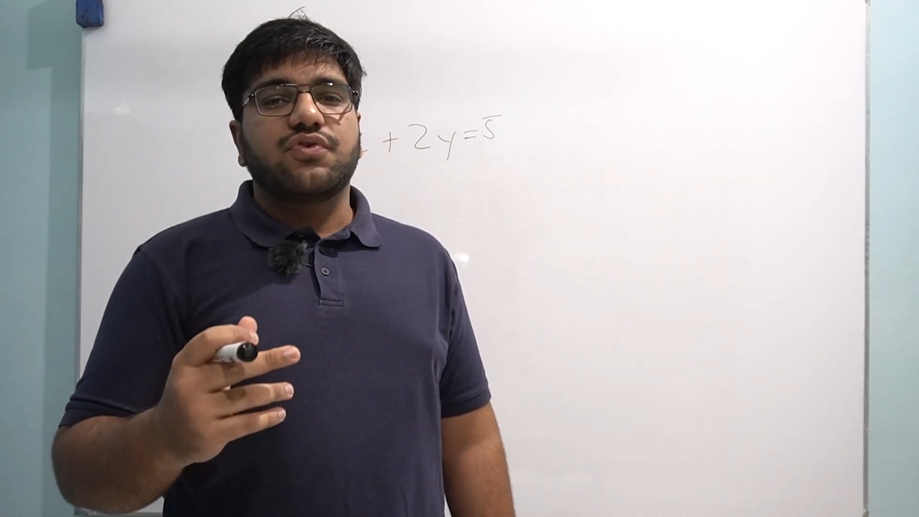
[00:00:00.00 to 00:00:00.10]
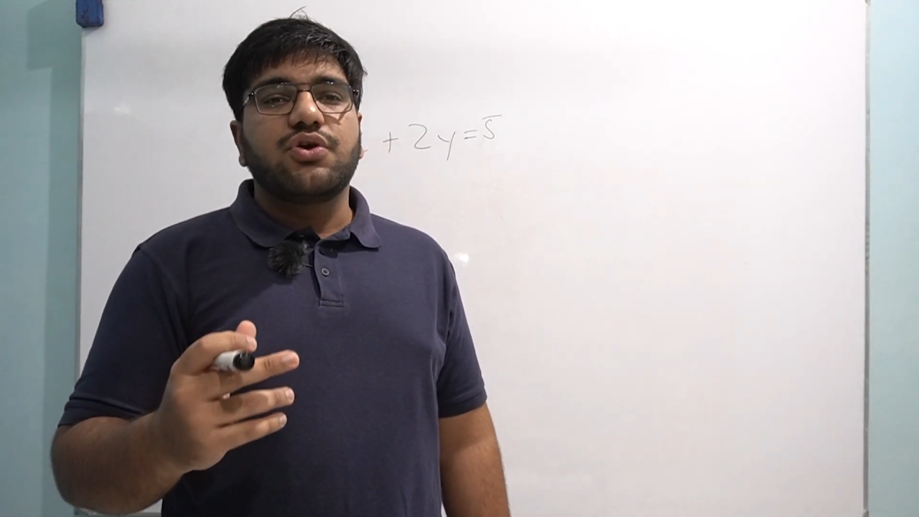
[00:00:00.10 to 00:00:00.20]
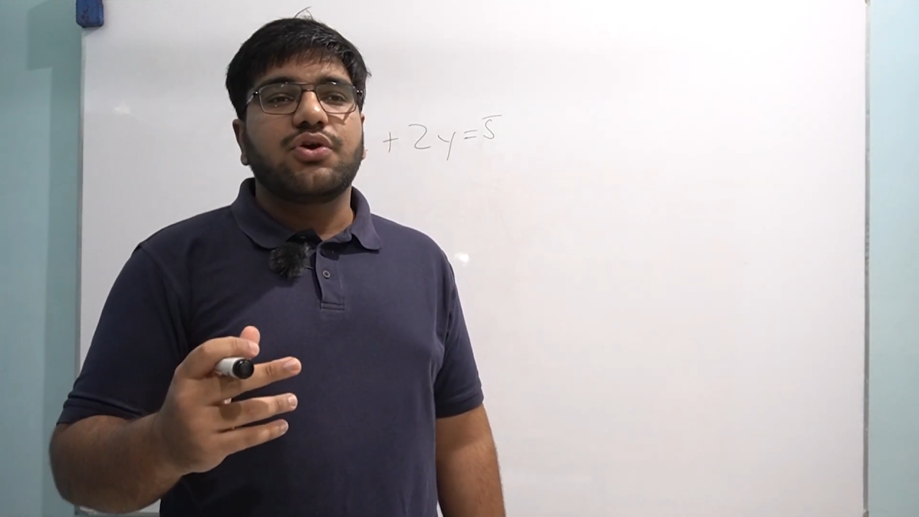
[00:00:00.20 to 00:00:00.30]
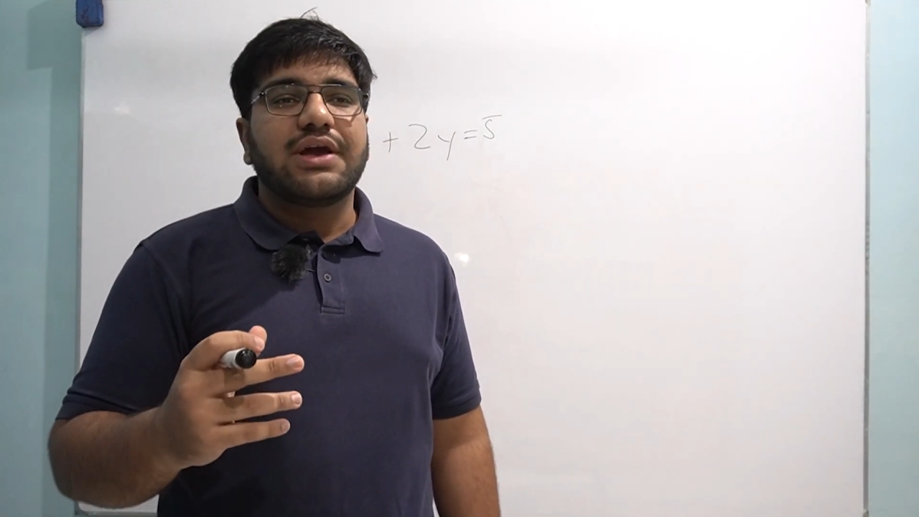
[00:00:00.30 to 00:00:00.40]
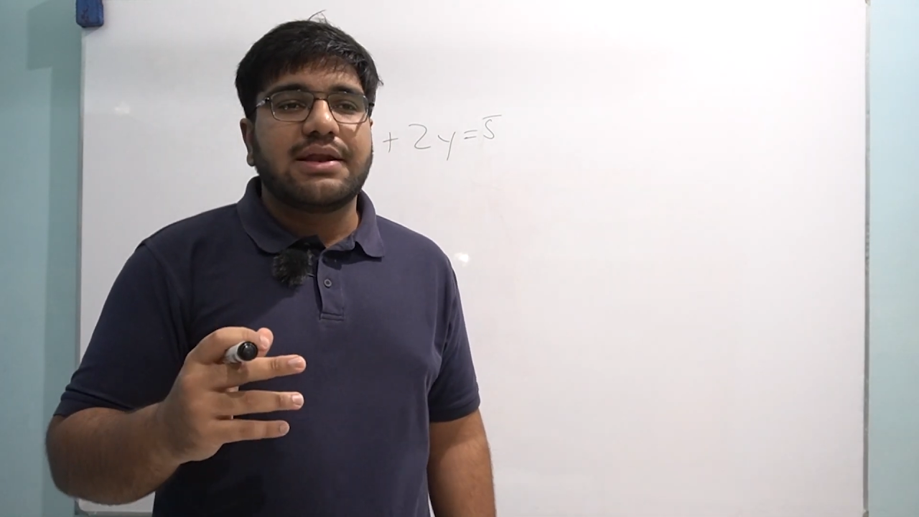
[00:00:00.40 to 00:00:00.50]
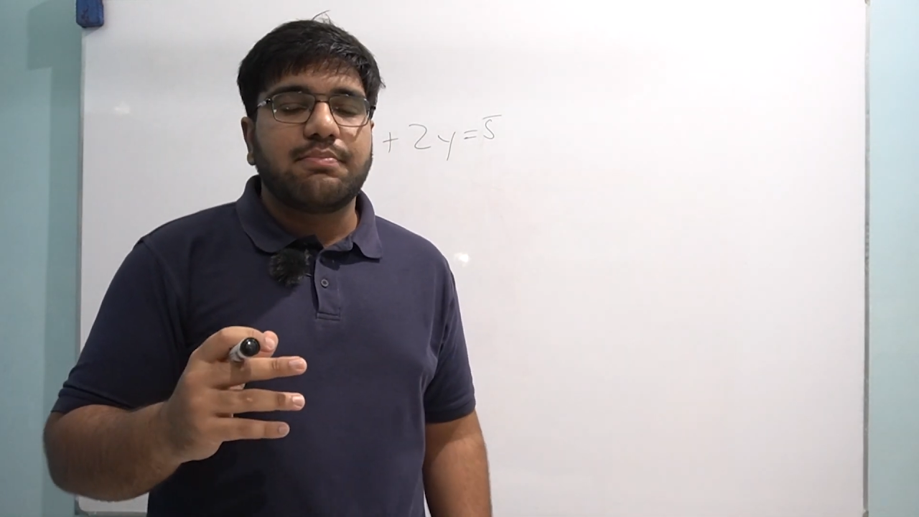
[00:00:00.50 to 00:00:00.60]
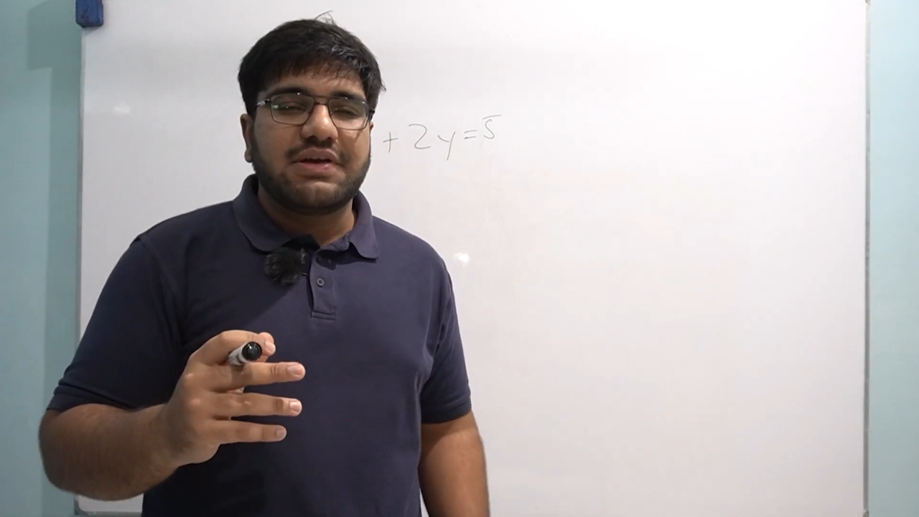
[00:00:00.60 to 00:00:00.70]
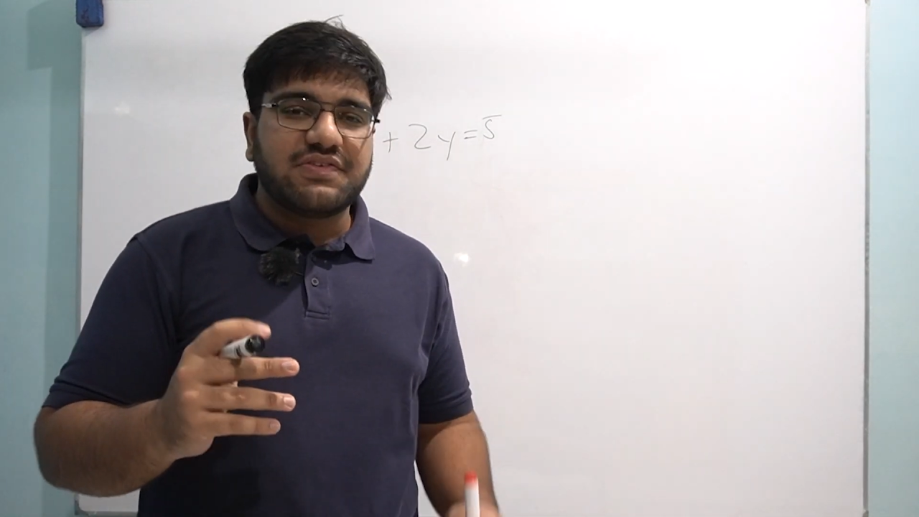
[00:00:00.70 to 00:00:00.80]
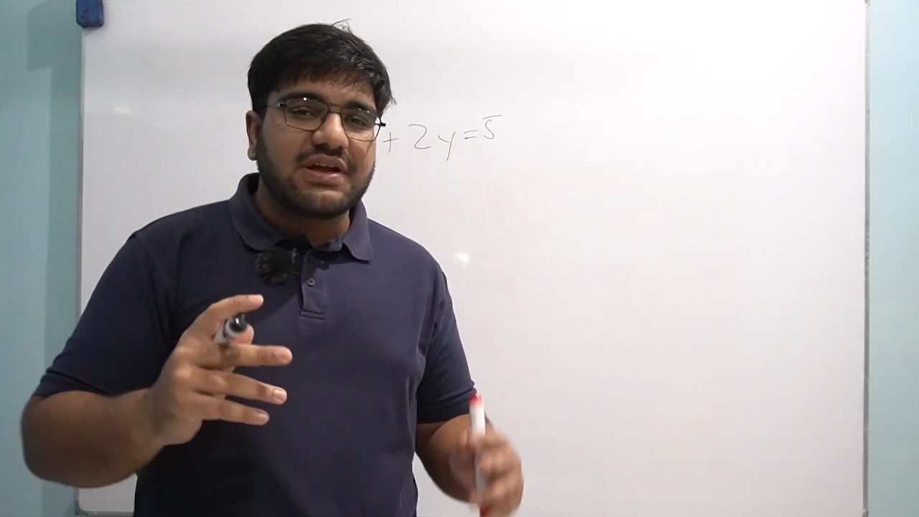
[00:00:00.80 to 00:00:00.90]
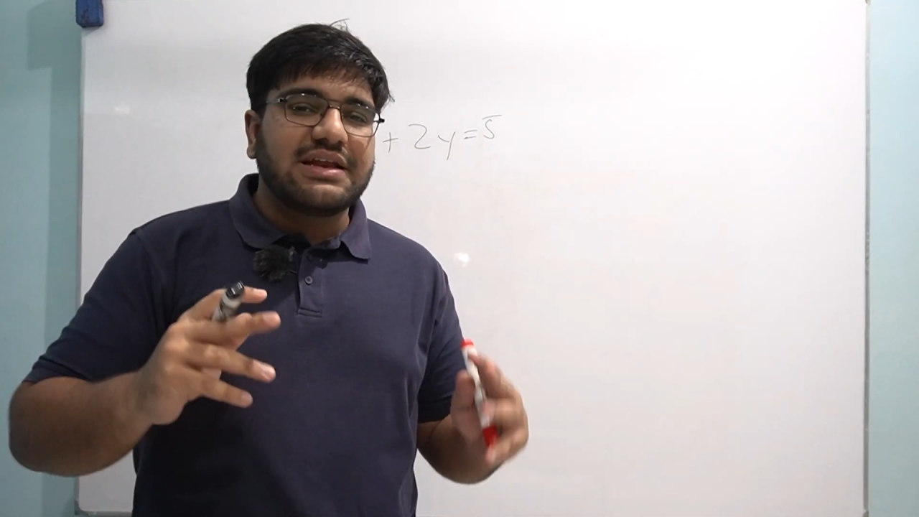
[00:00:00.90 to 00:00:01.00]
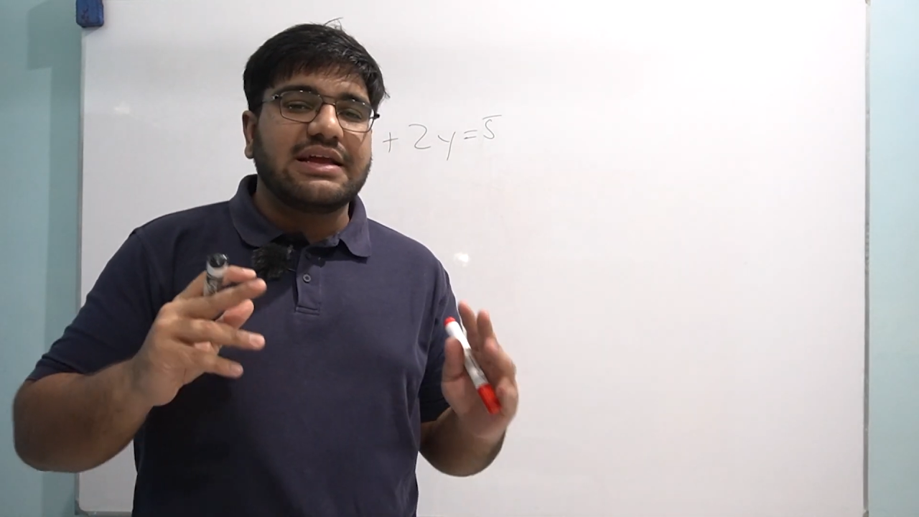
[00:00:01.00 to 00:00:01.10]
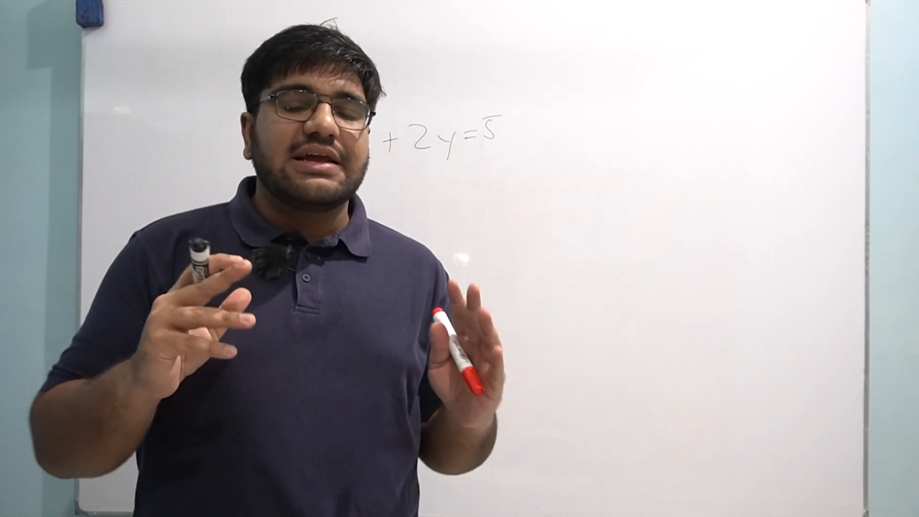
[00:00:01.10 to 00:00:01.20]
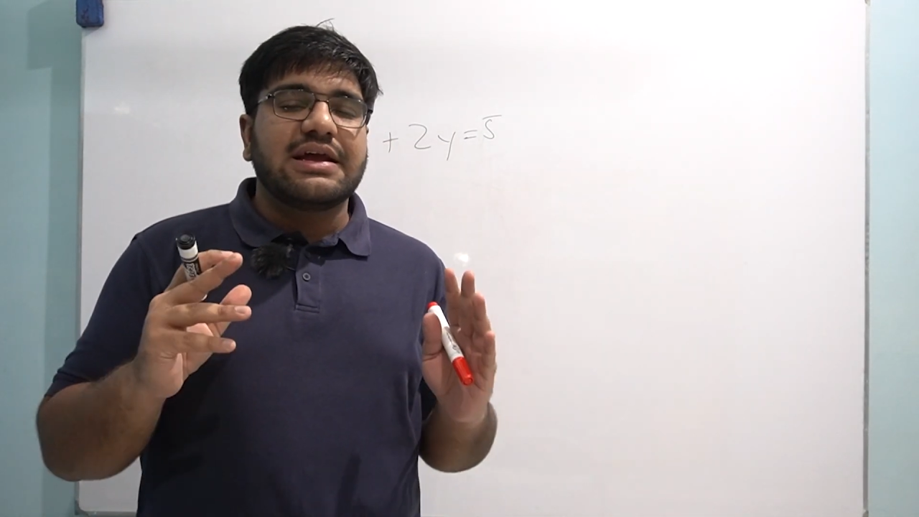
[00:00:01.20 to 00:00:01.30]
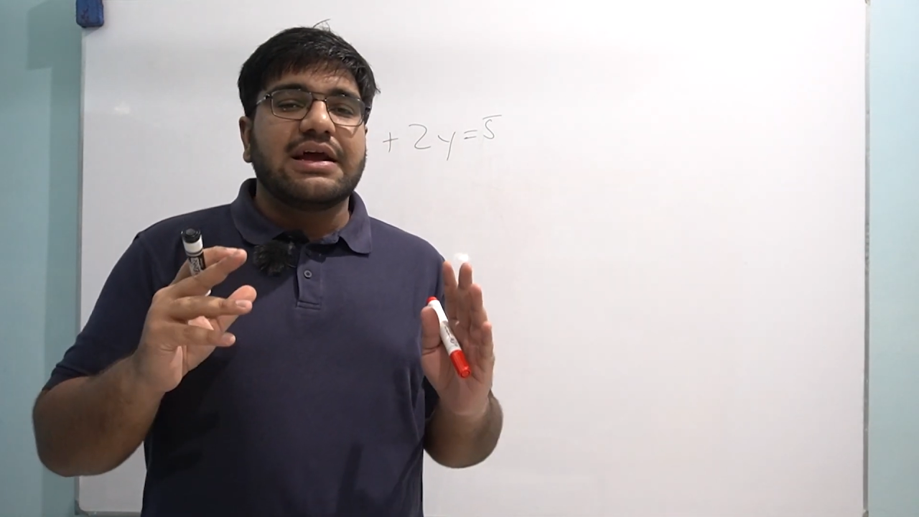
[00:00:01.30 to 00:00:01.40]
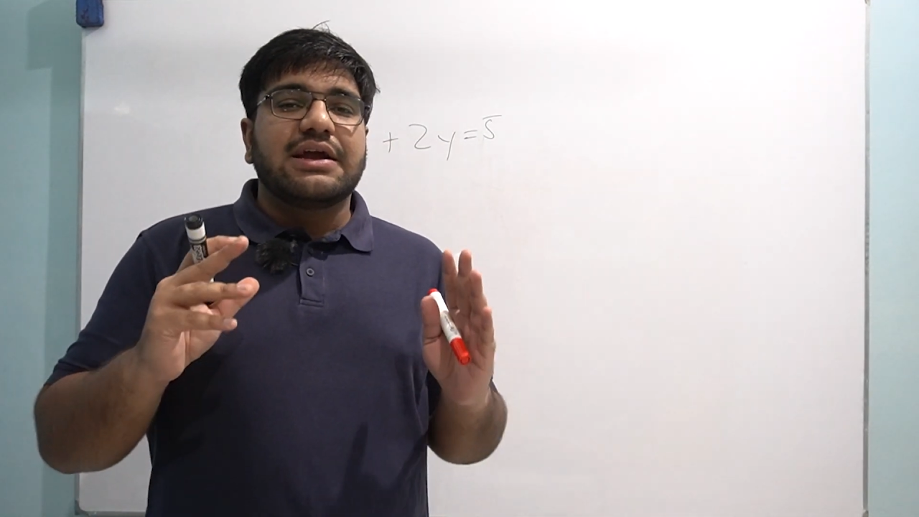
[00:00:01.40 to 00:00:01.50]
so you can basically